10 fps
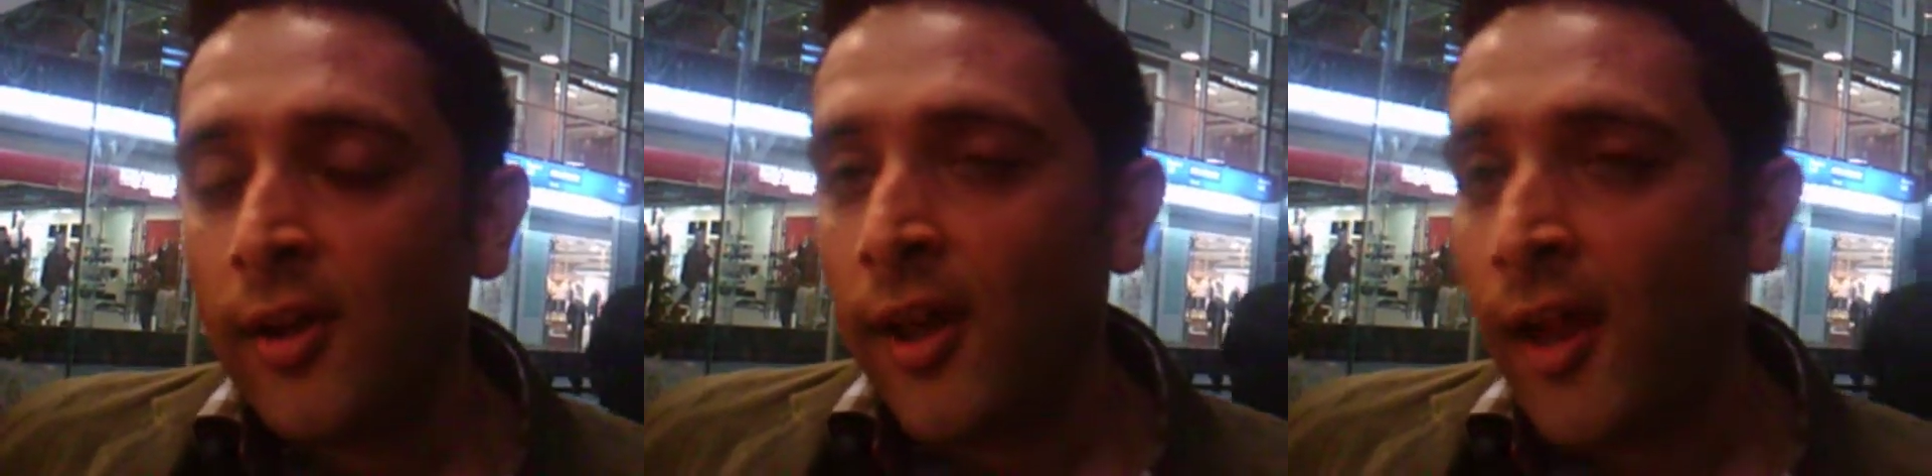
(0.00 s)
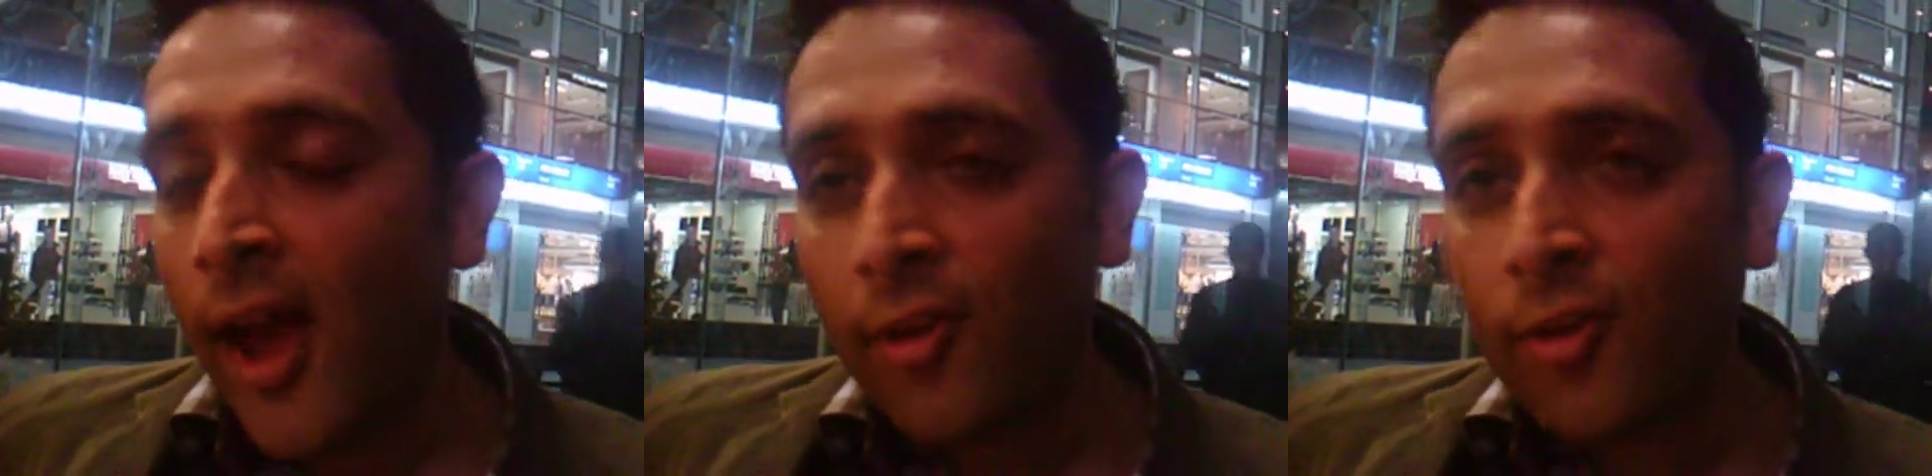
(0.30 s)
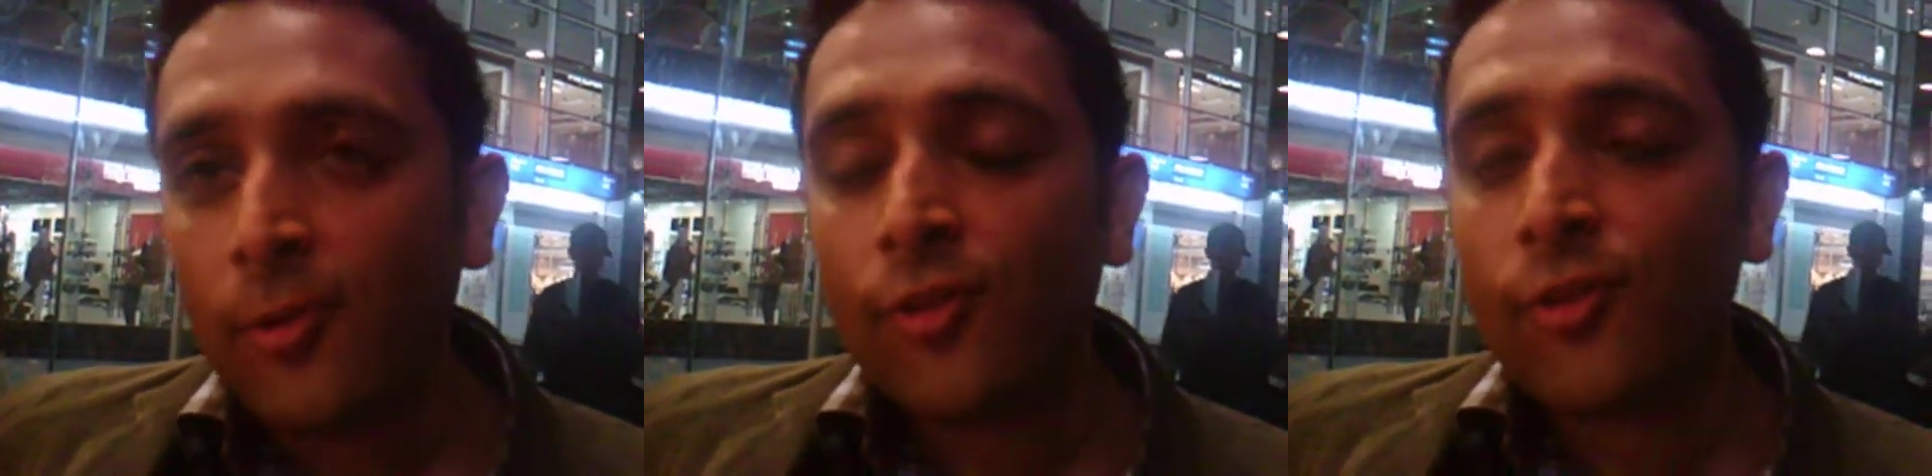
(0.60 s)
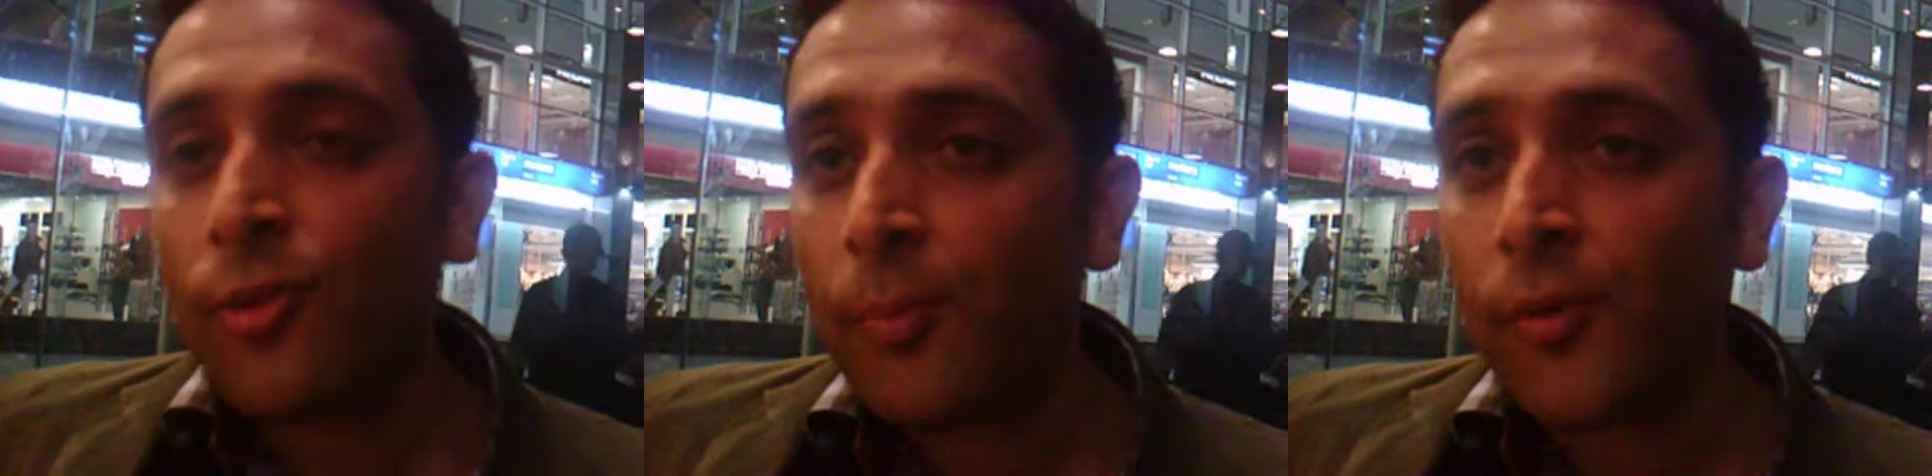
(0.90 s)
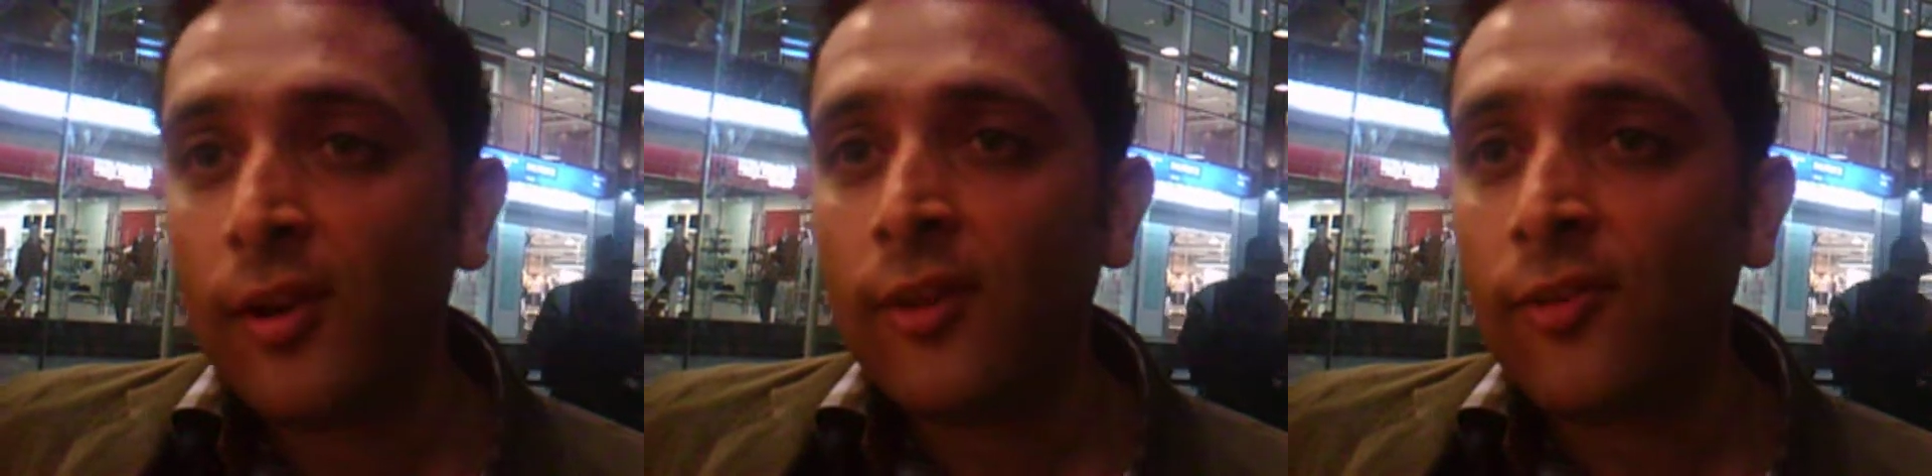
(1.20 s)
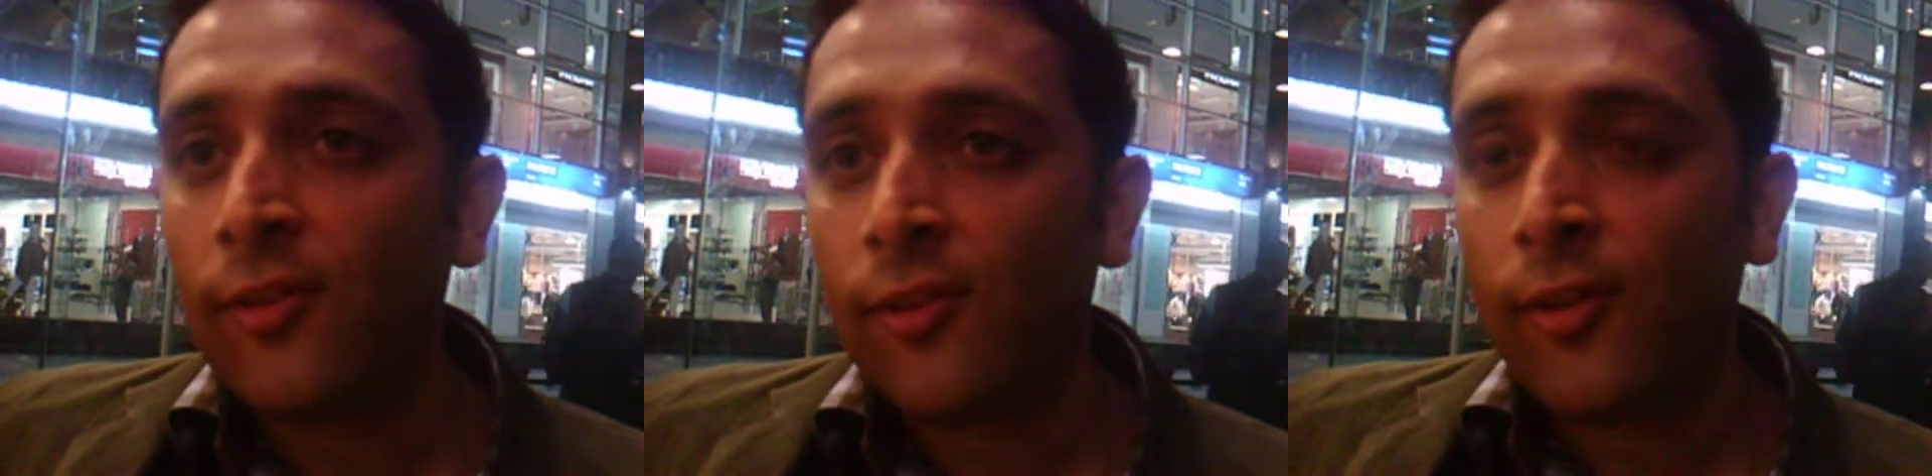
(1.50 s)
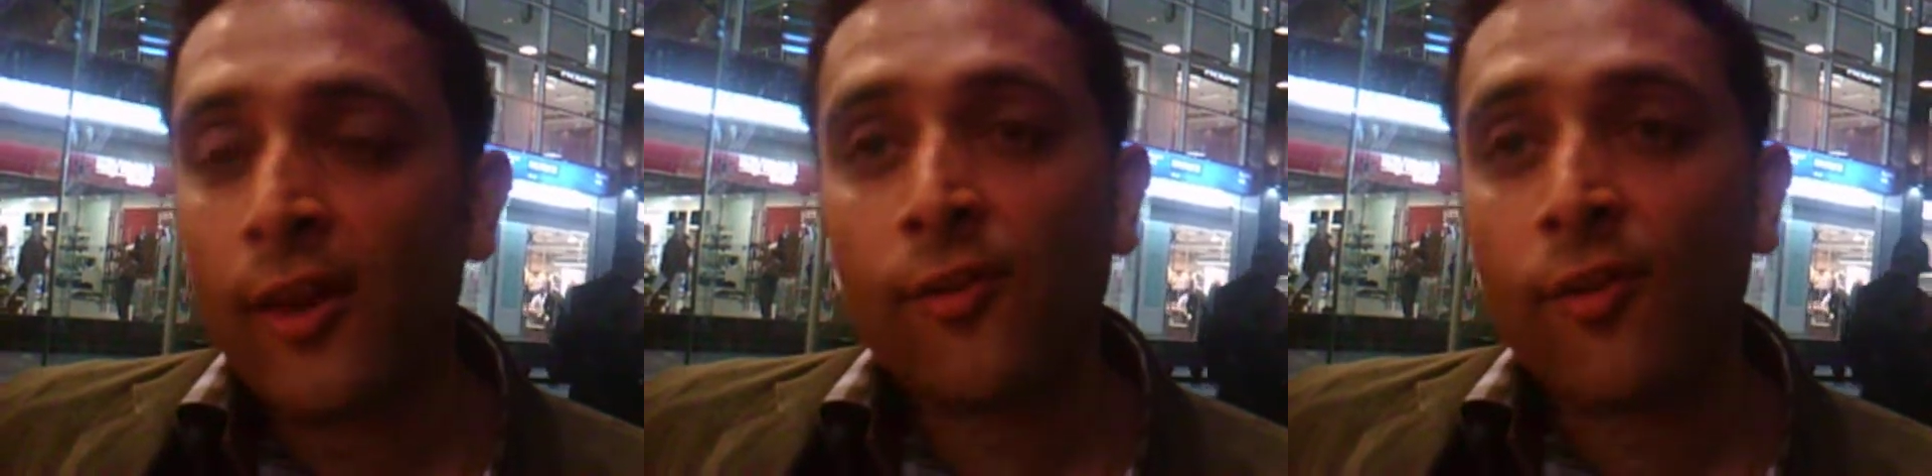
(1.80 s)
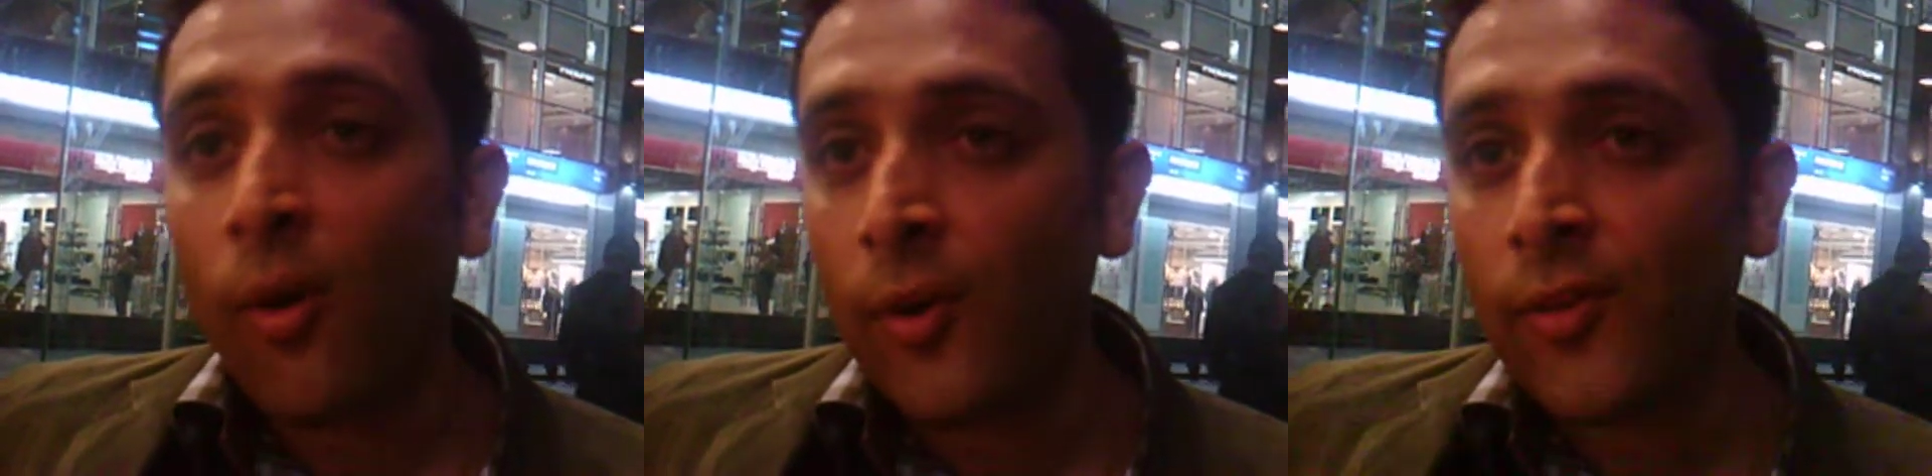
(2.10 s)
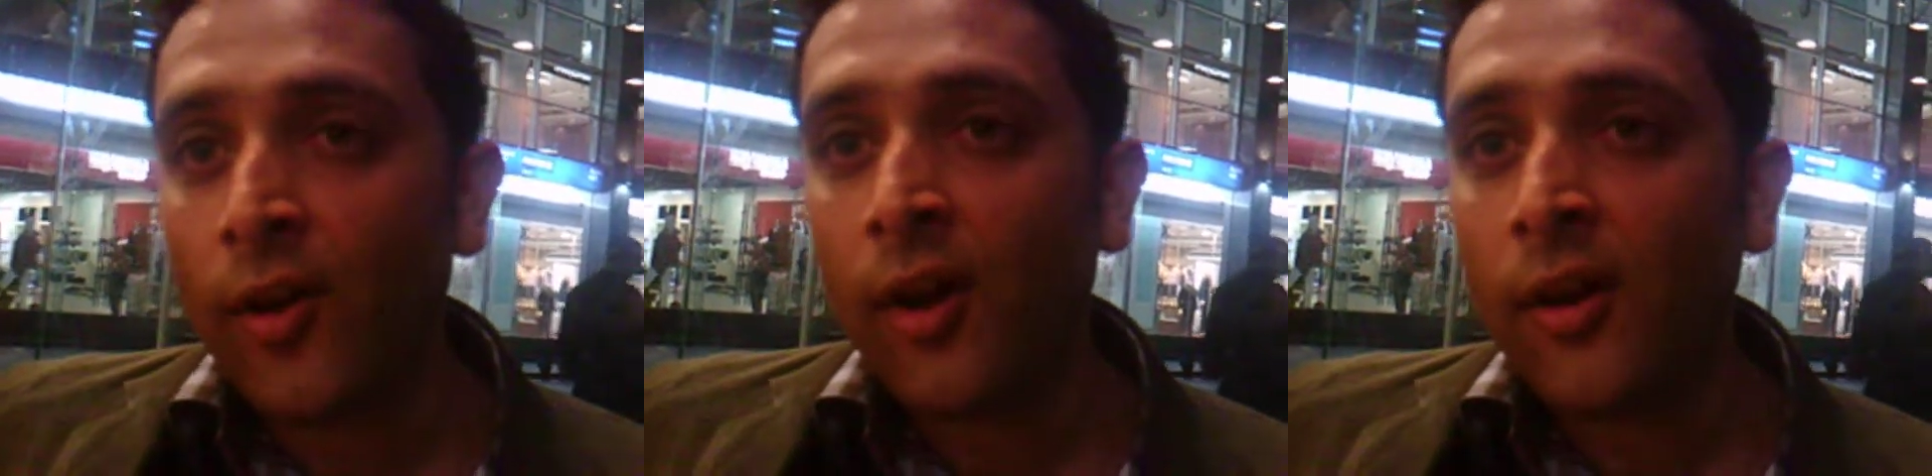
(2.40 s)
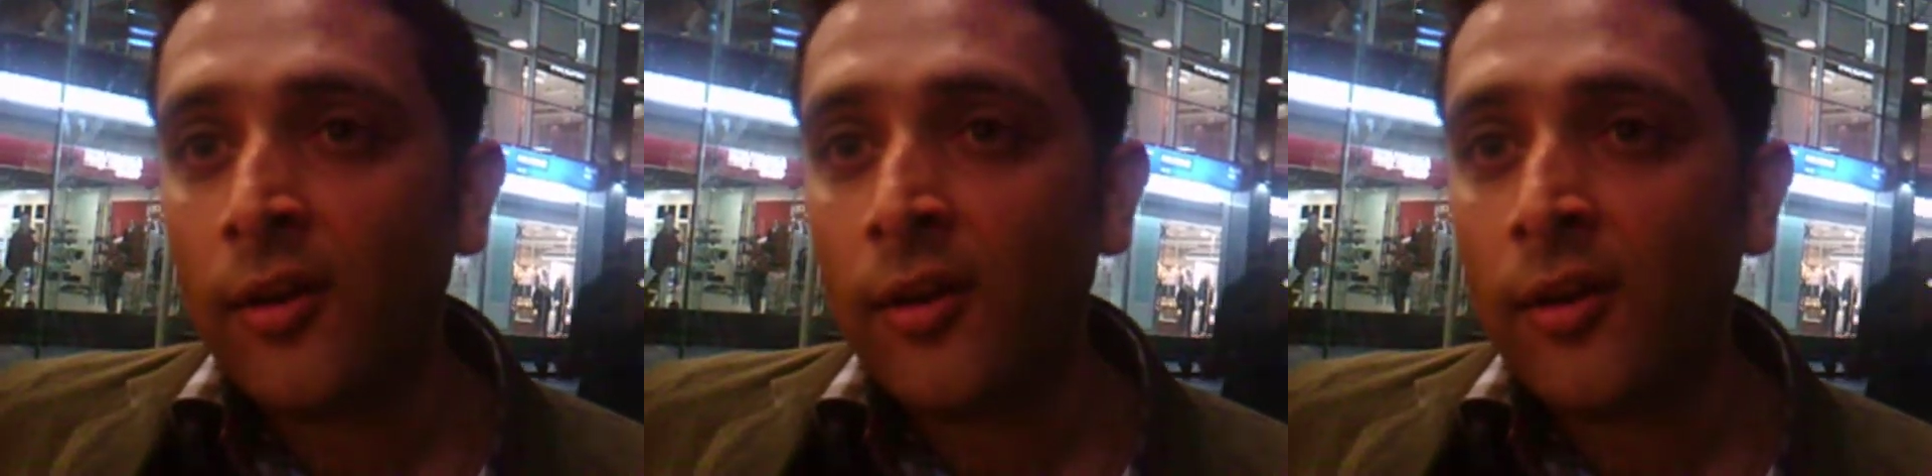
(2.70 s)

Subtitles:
It has to be super easy so that it's always on.